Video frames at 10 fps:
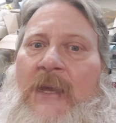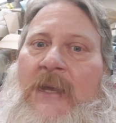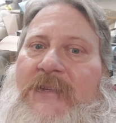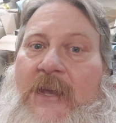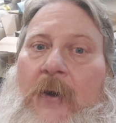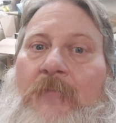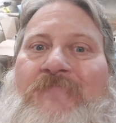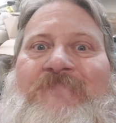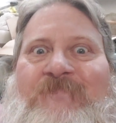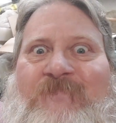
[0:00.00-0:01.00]
So,
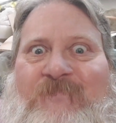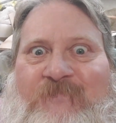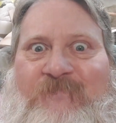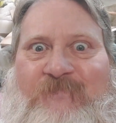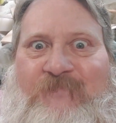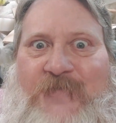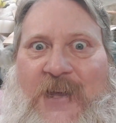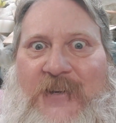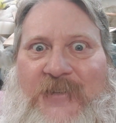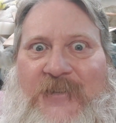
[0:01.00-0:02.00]

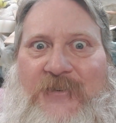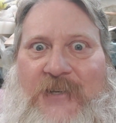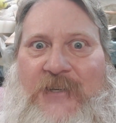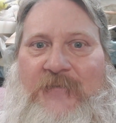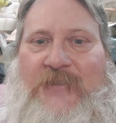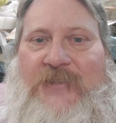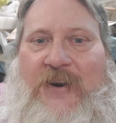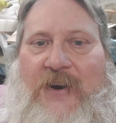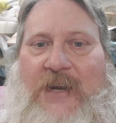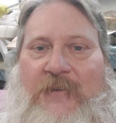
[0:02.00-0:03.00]
long story.
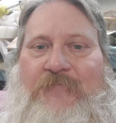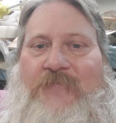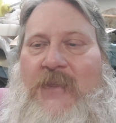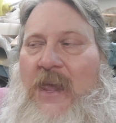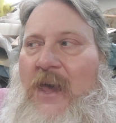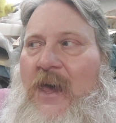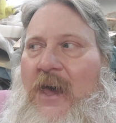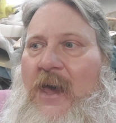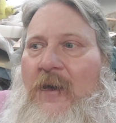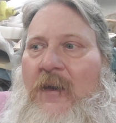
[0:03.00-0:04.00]
Sorry.
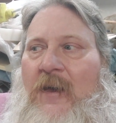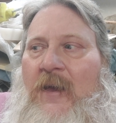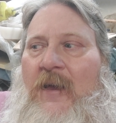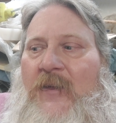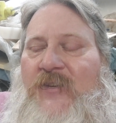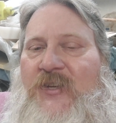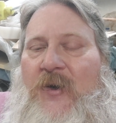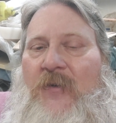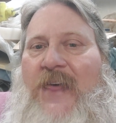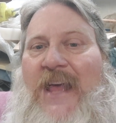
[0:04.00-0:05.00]
Uh,
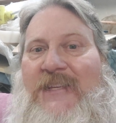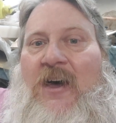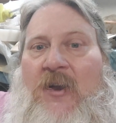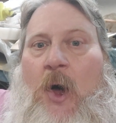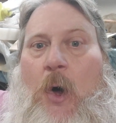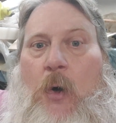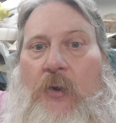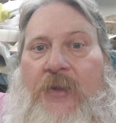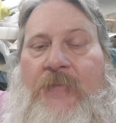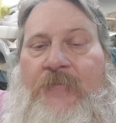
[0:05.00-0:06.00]
so that's on
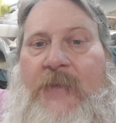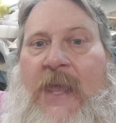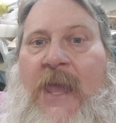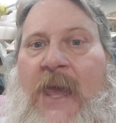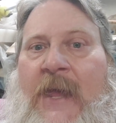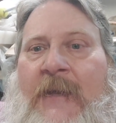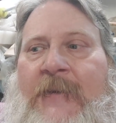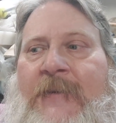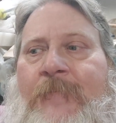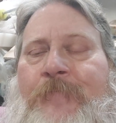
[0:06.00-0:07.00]
hold.
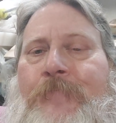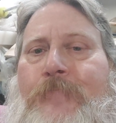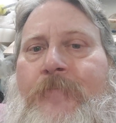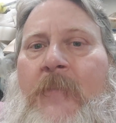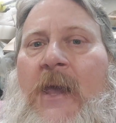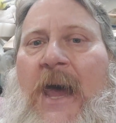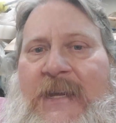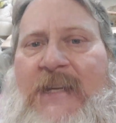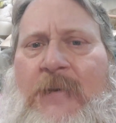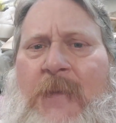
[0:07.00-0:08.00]
And I
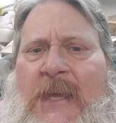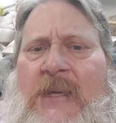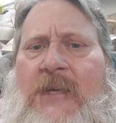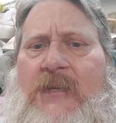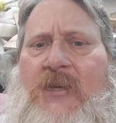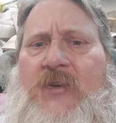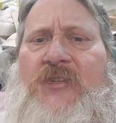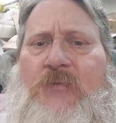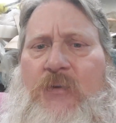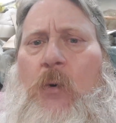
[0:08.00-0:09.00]
need to make
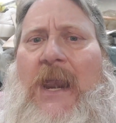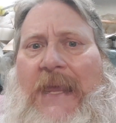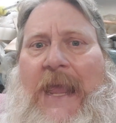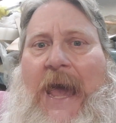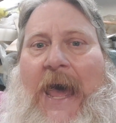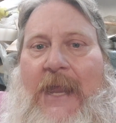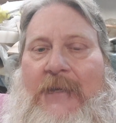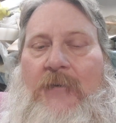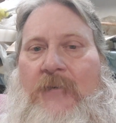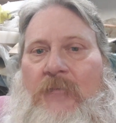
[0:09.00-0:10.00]
use with what I got
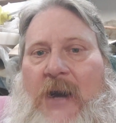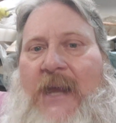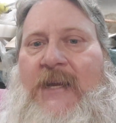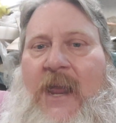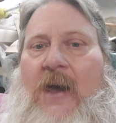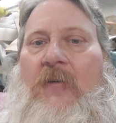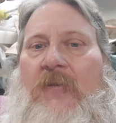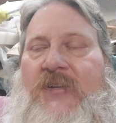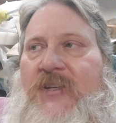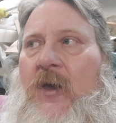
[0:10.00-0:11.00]
right now.
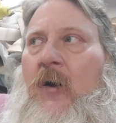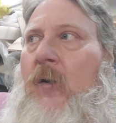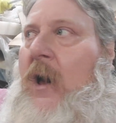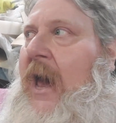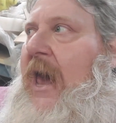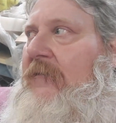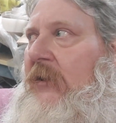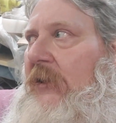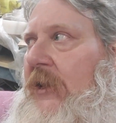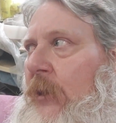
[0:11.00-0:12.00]
So I have a
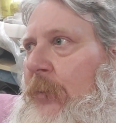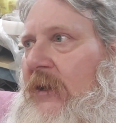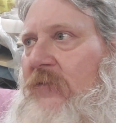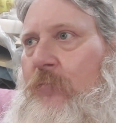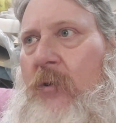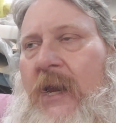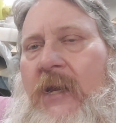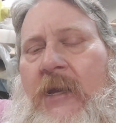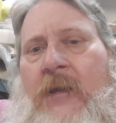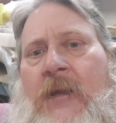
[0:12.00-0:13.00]
little bit of a break